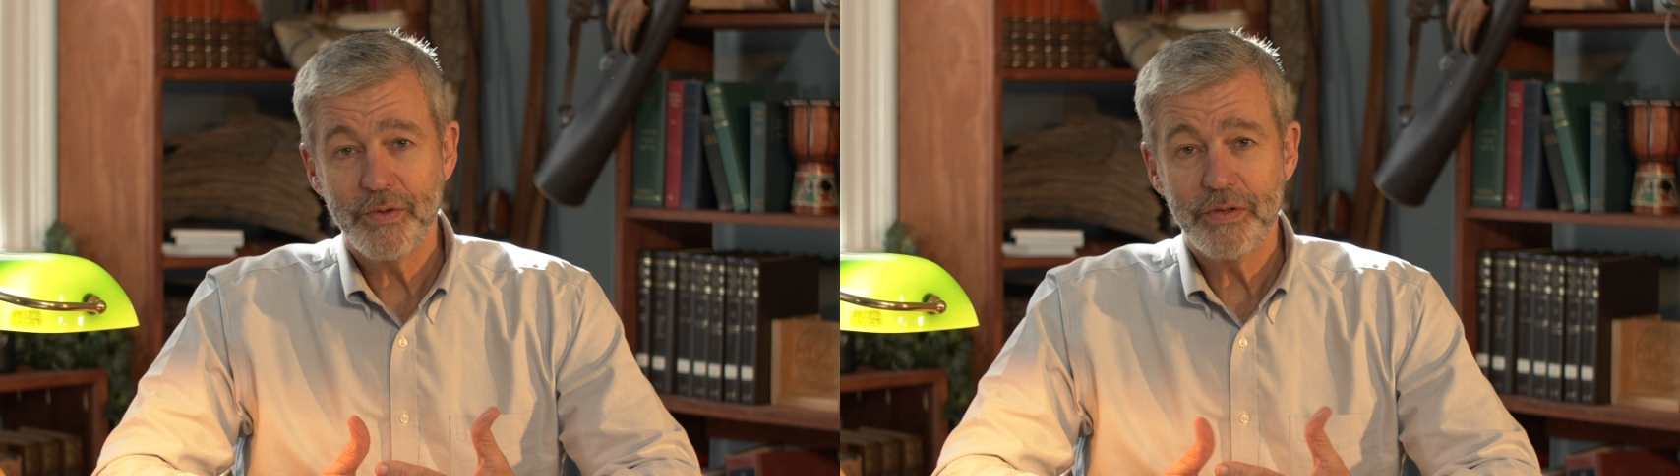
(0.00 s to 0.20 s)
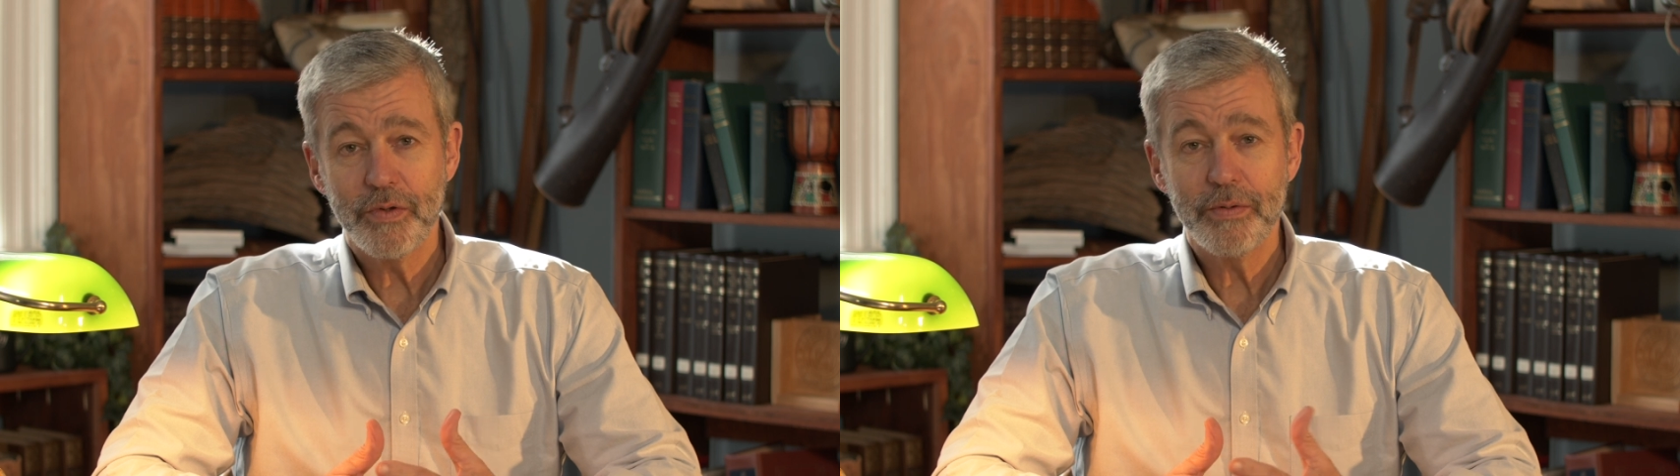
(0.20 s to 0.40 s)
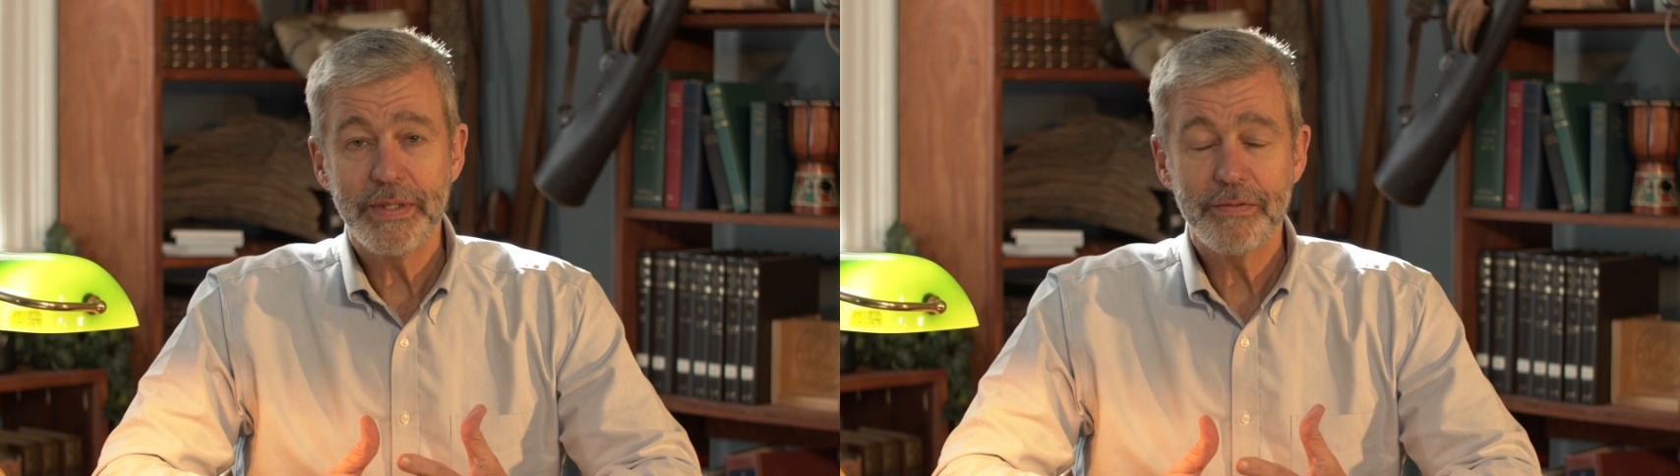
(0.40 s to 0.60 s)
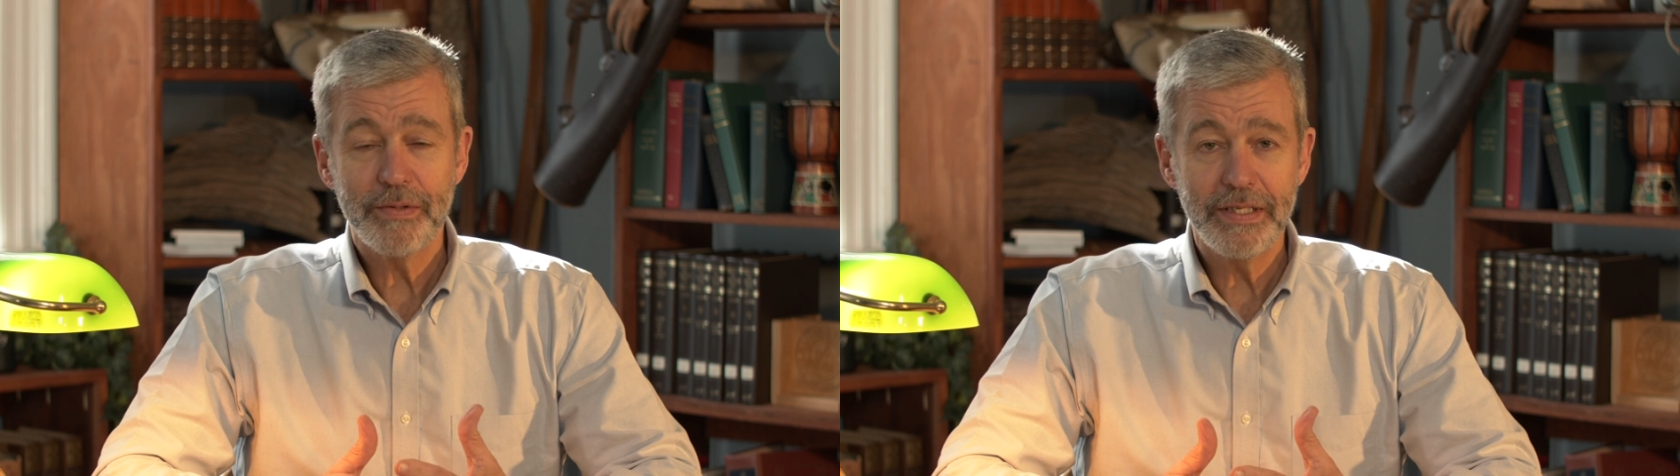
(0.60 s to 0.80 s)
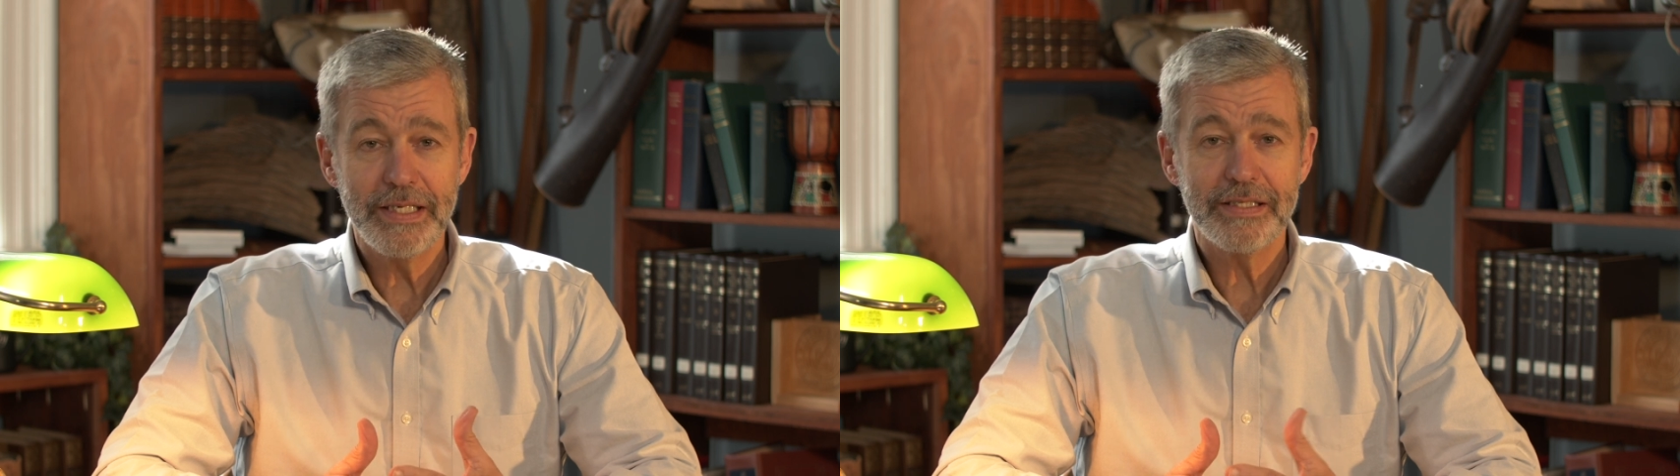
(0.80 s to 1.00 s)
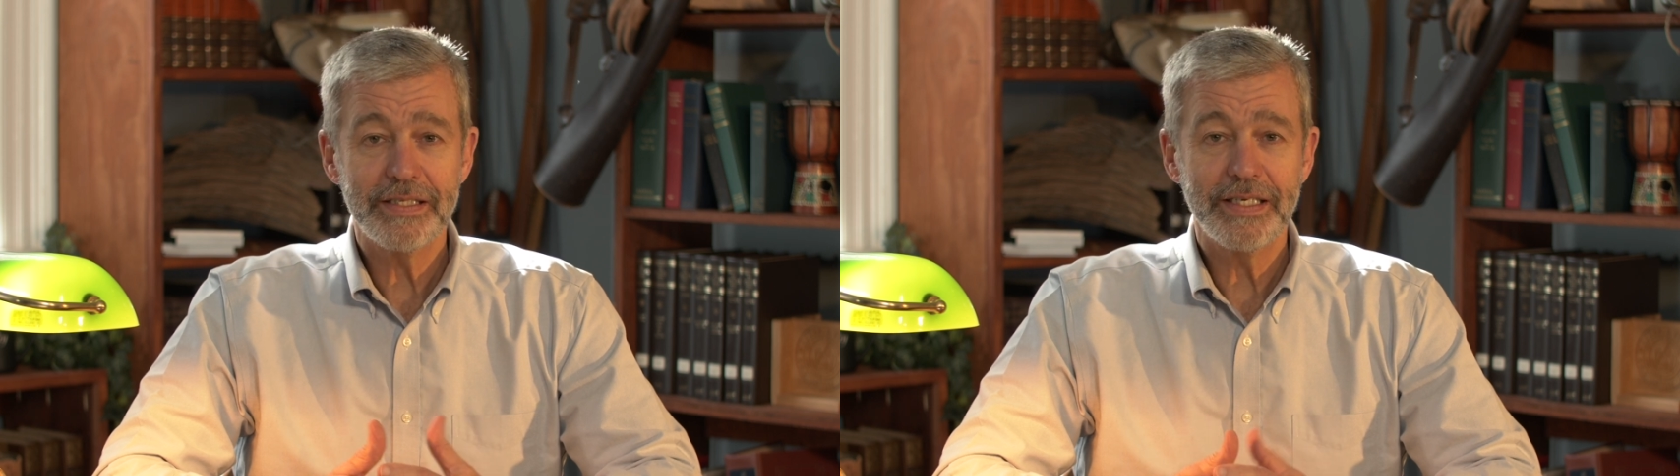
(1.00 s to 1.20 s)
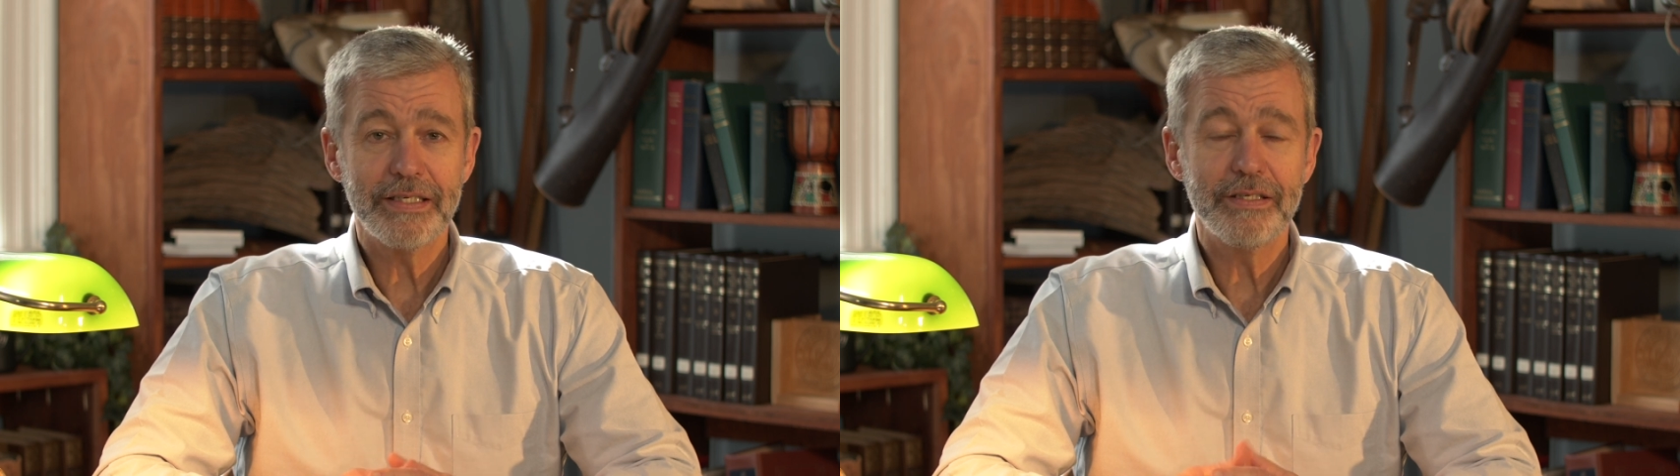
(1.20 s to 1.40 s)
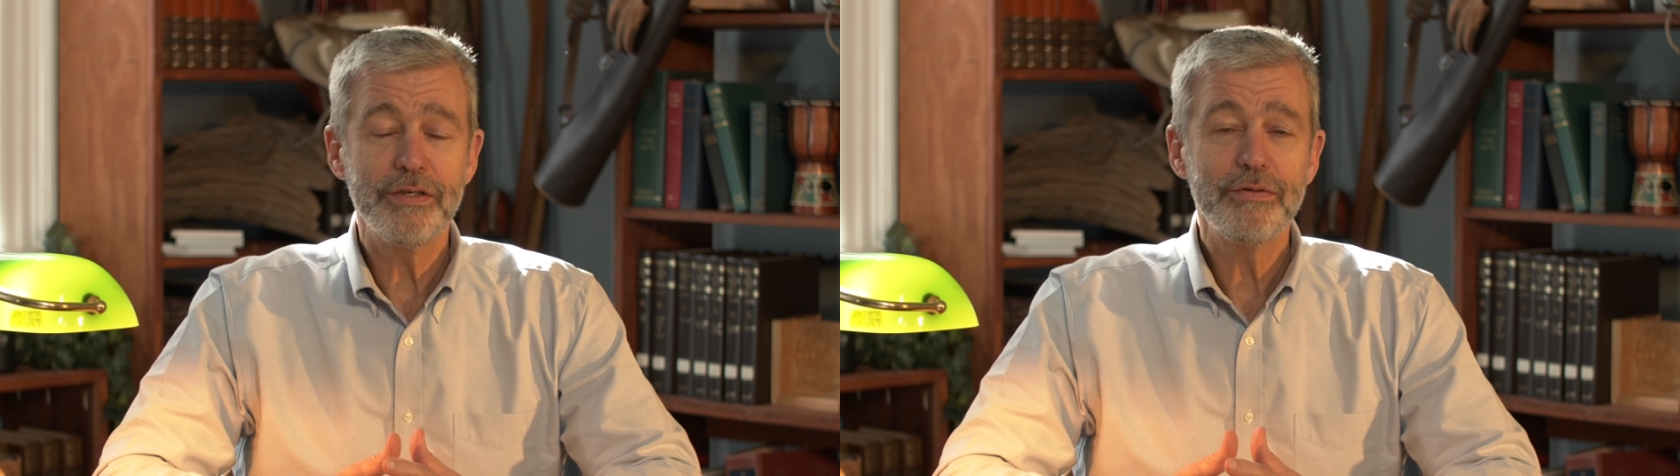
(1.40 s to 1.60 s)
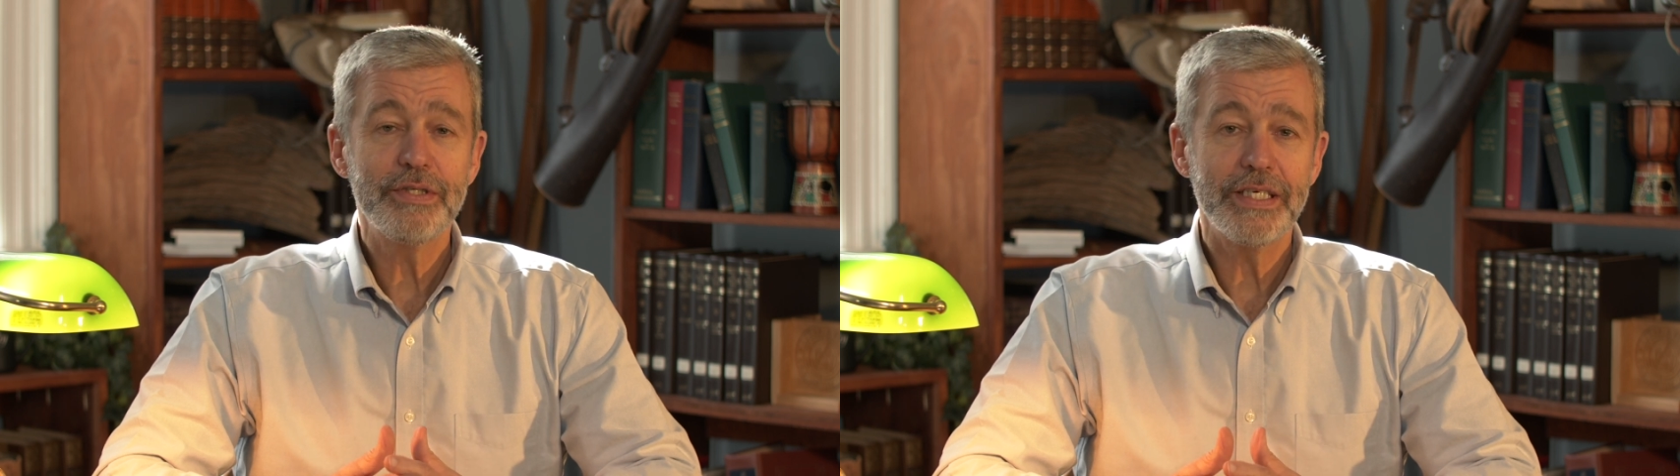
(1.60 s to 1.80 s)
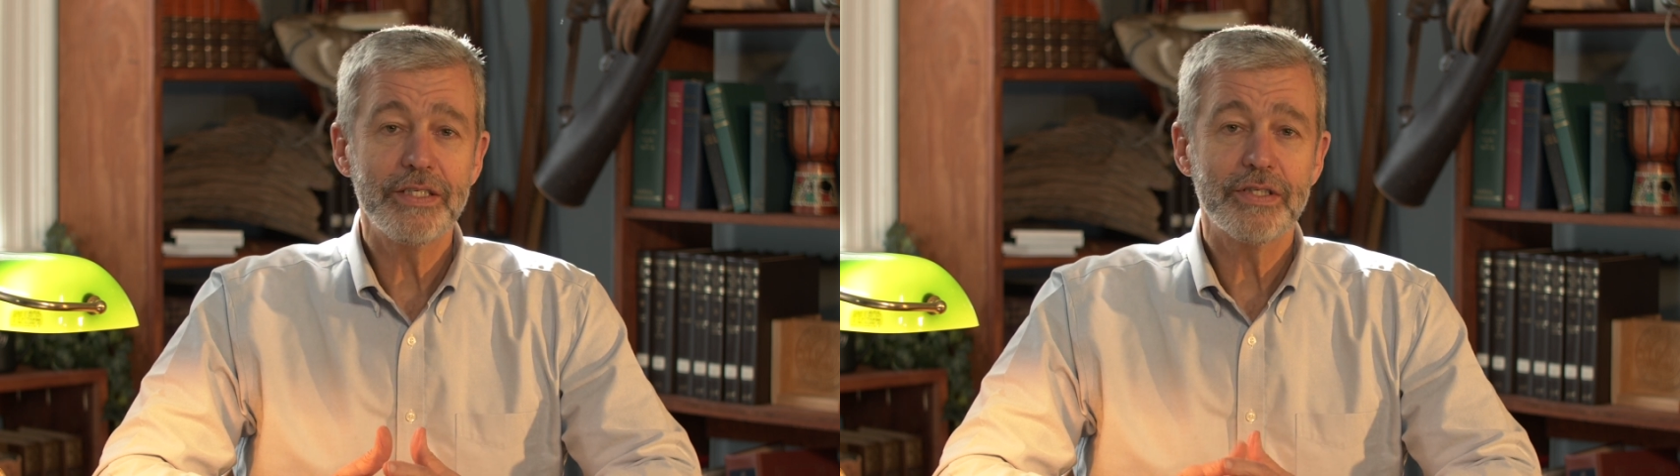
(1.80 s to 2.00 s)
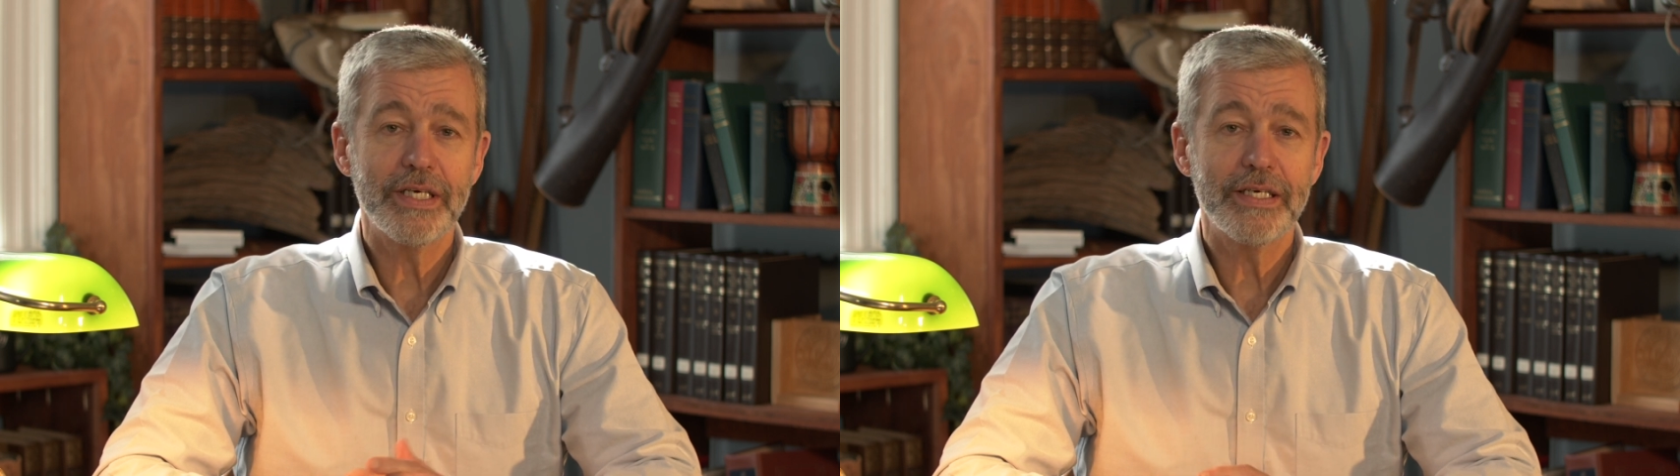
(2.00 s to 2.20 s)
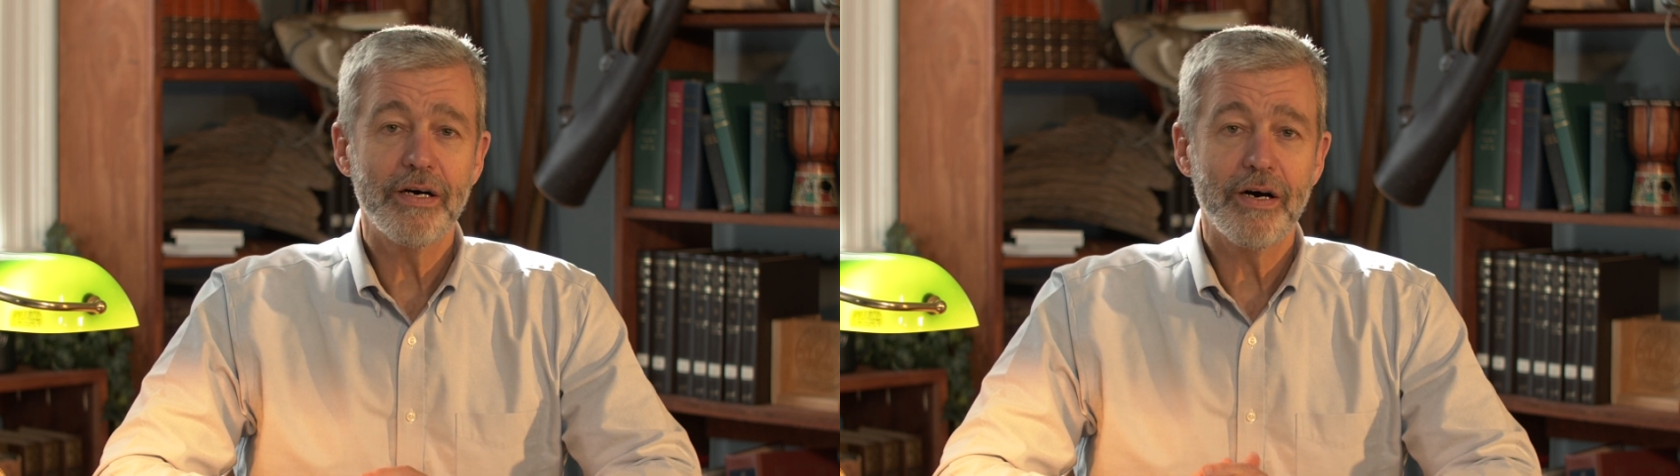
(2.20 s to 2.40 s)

we will be releasing new teaching